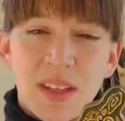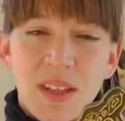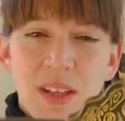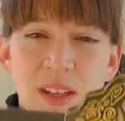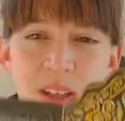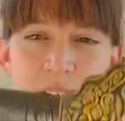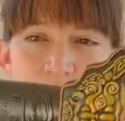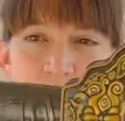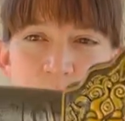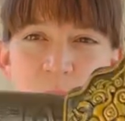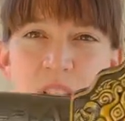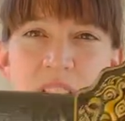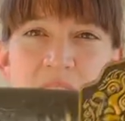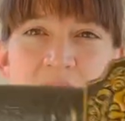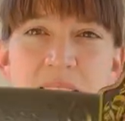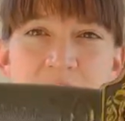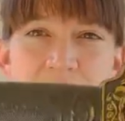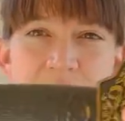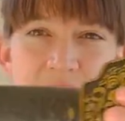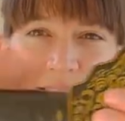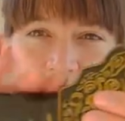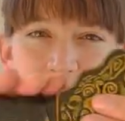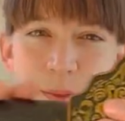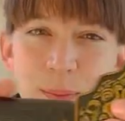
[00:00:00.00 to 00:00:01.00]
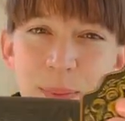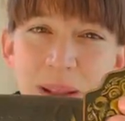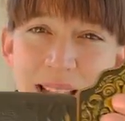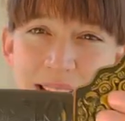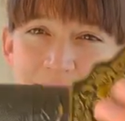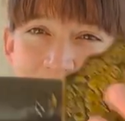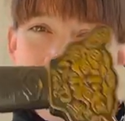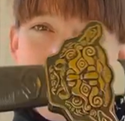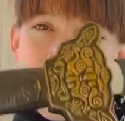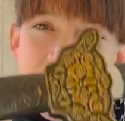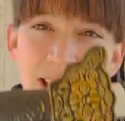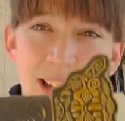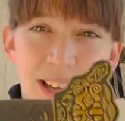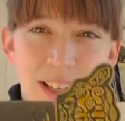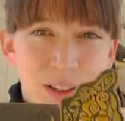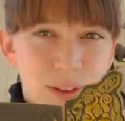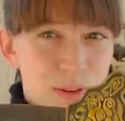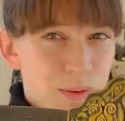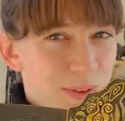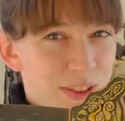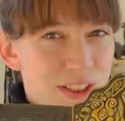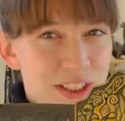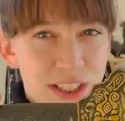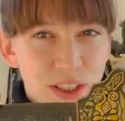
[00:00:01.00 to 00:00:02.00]
which has this plastic handle, which
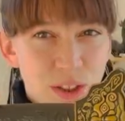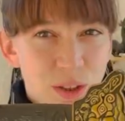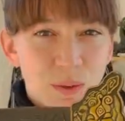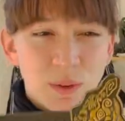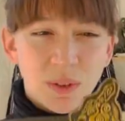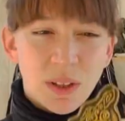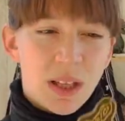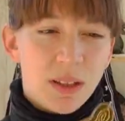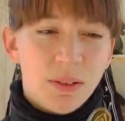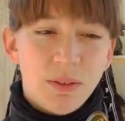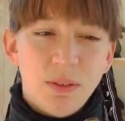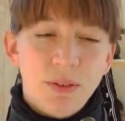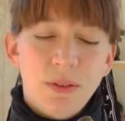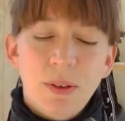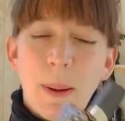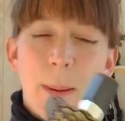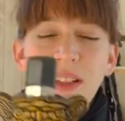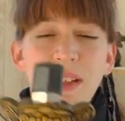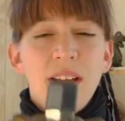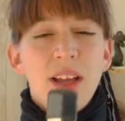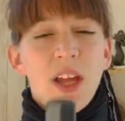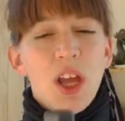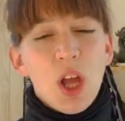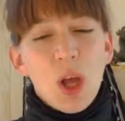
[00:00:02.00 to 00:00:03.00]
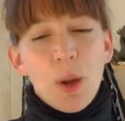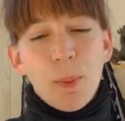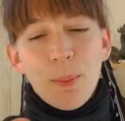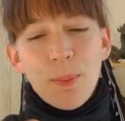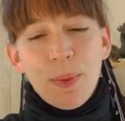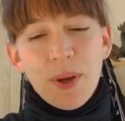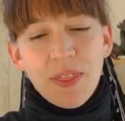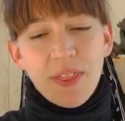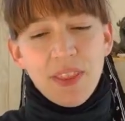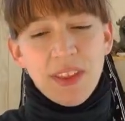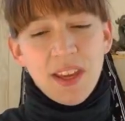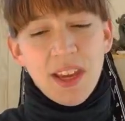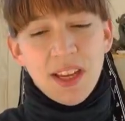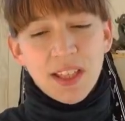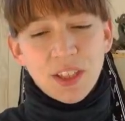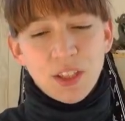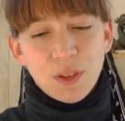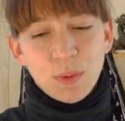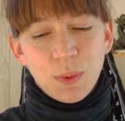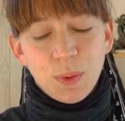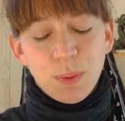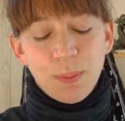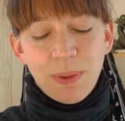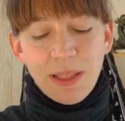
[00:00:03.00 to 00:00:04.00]
I don't love. But the actual
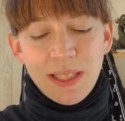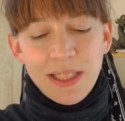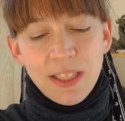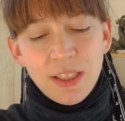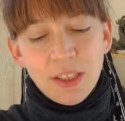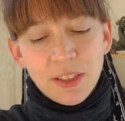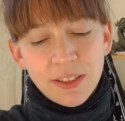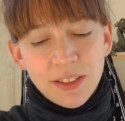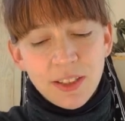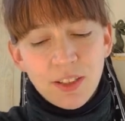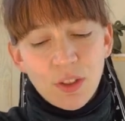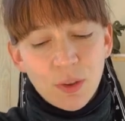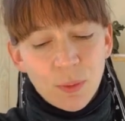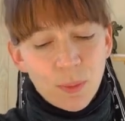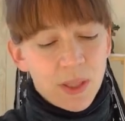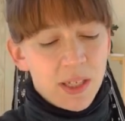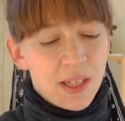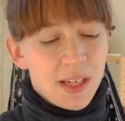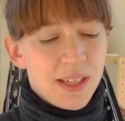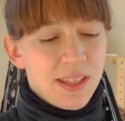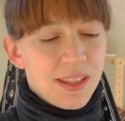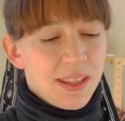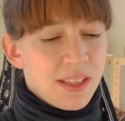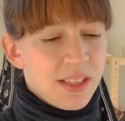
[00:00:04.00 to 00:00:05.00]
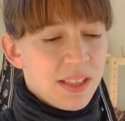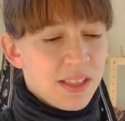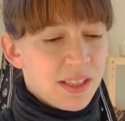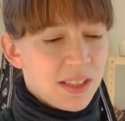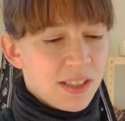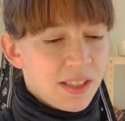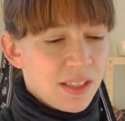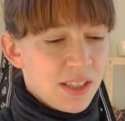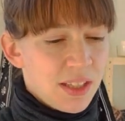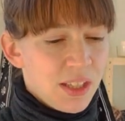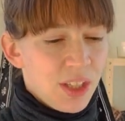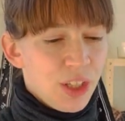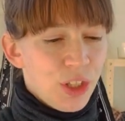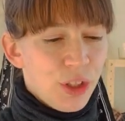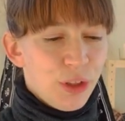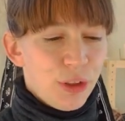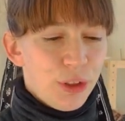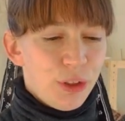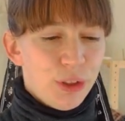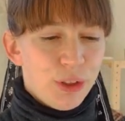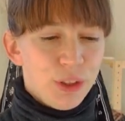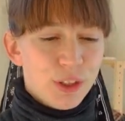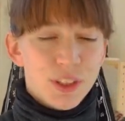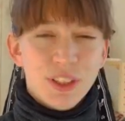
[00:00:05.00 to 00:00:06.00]
blade on this one, I think,
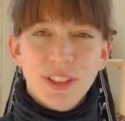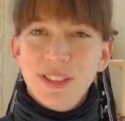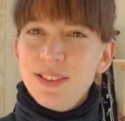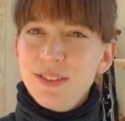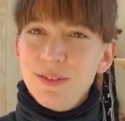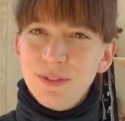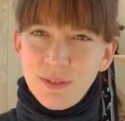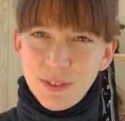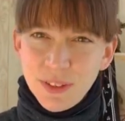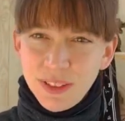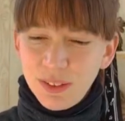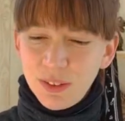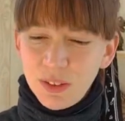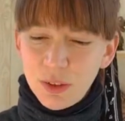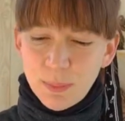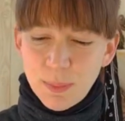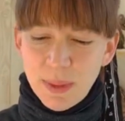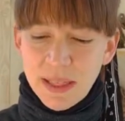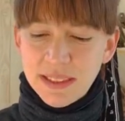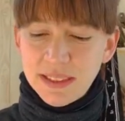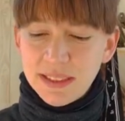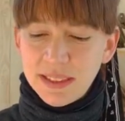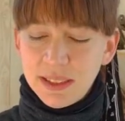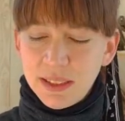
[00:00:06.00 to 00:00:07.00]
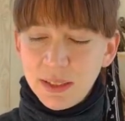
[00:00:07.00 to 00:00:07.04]
looks and feels better.